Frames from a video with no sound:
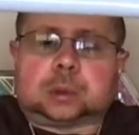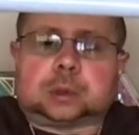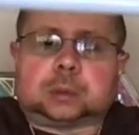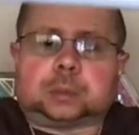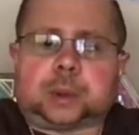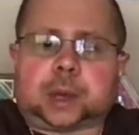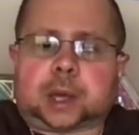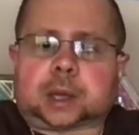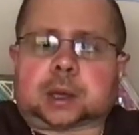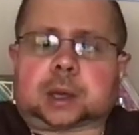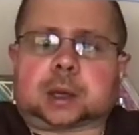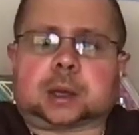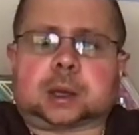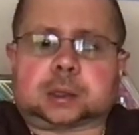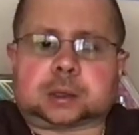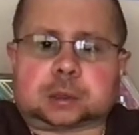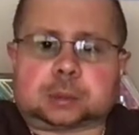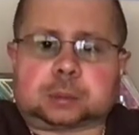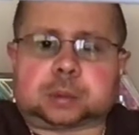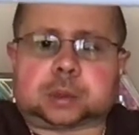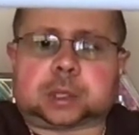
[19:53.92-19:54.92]
back, I got
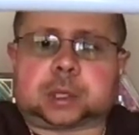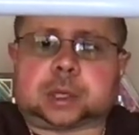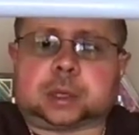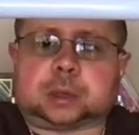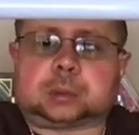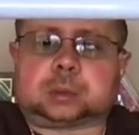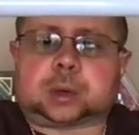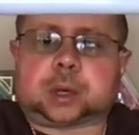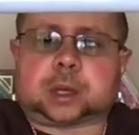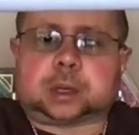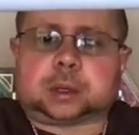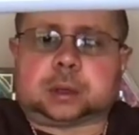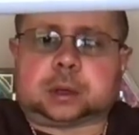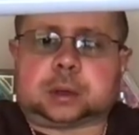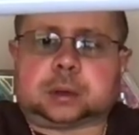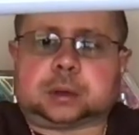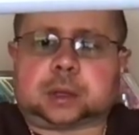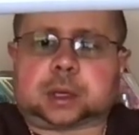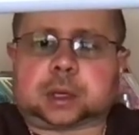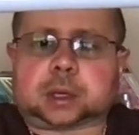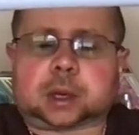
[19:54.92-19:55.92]
the blade right here
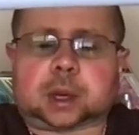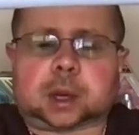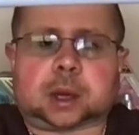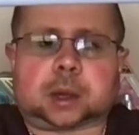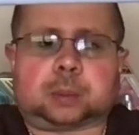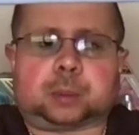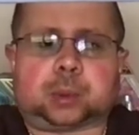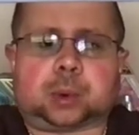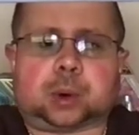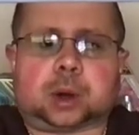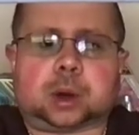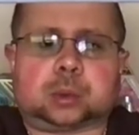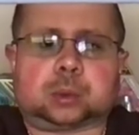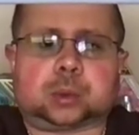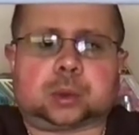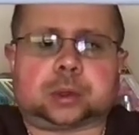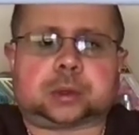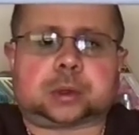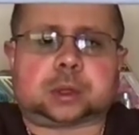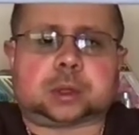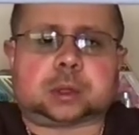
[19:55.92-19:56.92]
that I bought
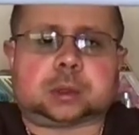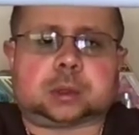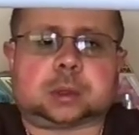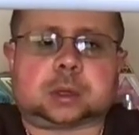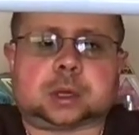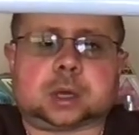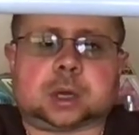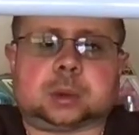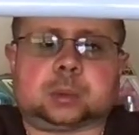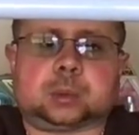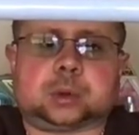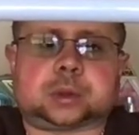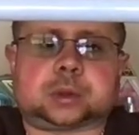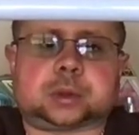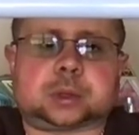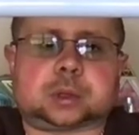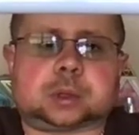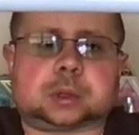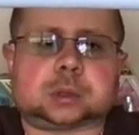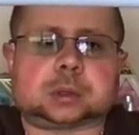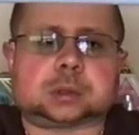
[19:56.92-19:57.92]
with it, that came with
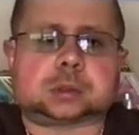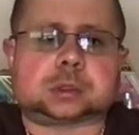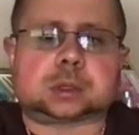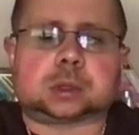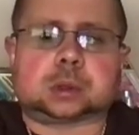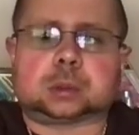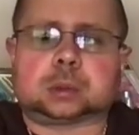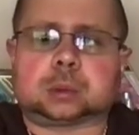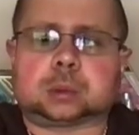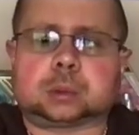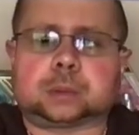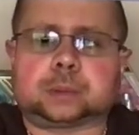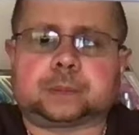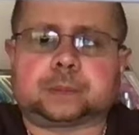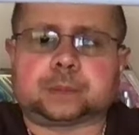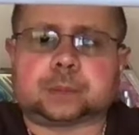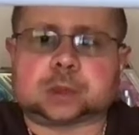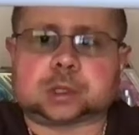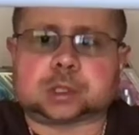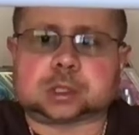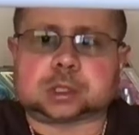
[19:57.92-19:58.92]
it. So
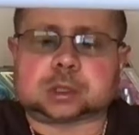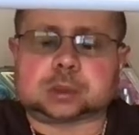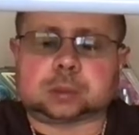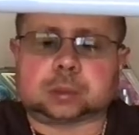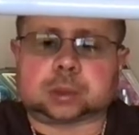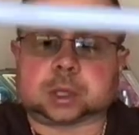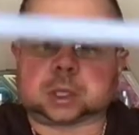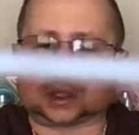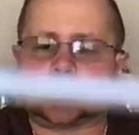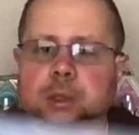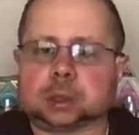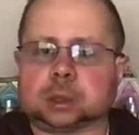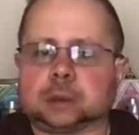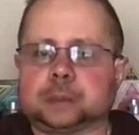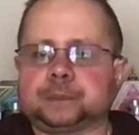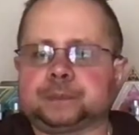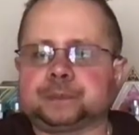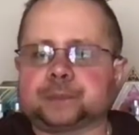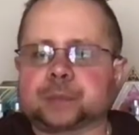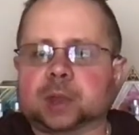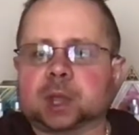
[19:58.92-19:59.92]
this is the blade,
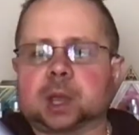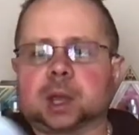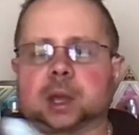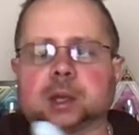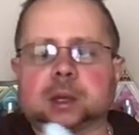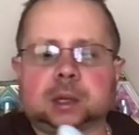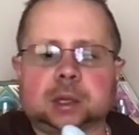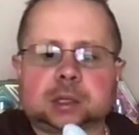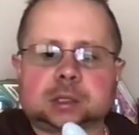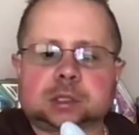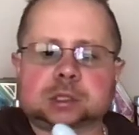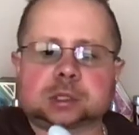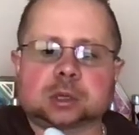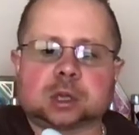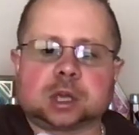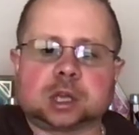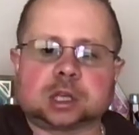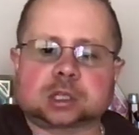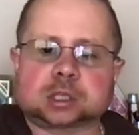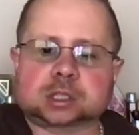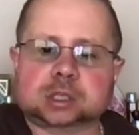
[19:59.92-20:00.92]
and
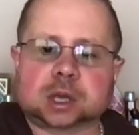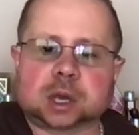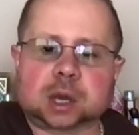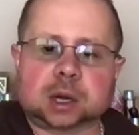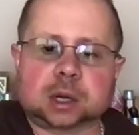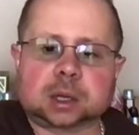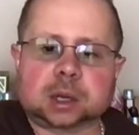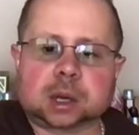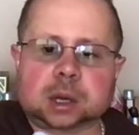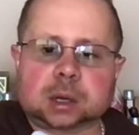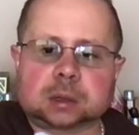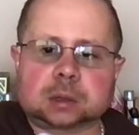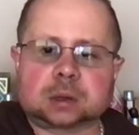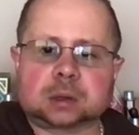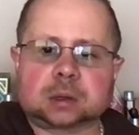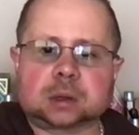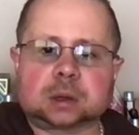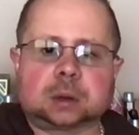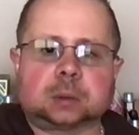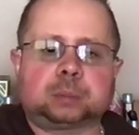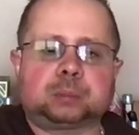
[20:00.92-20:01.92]
it's kind of got
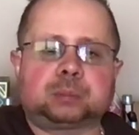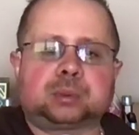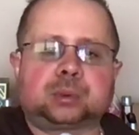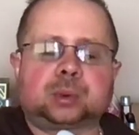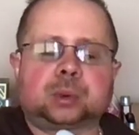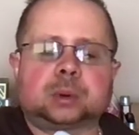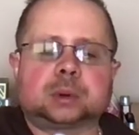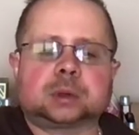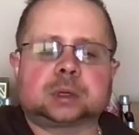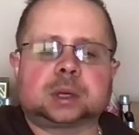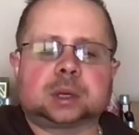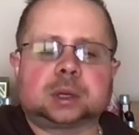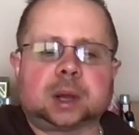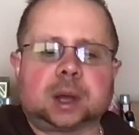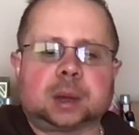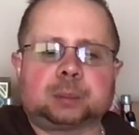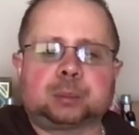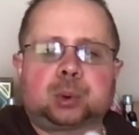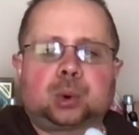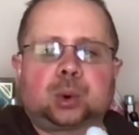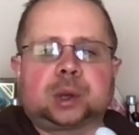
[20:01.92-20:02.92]

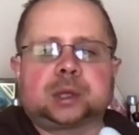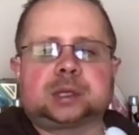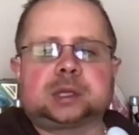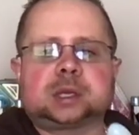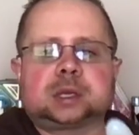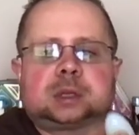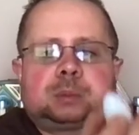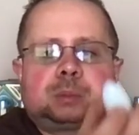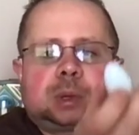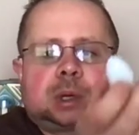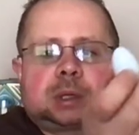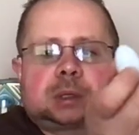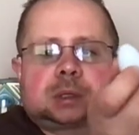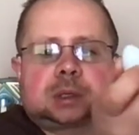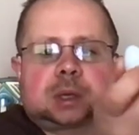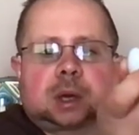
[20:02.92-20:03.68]
not pointed, but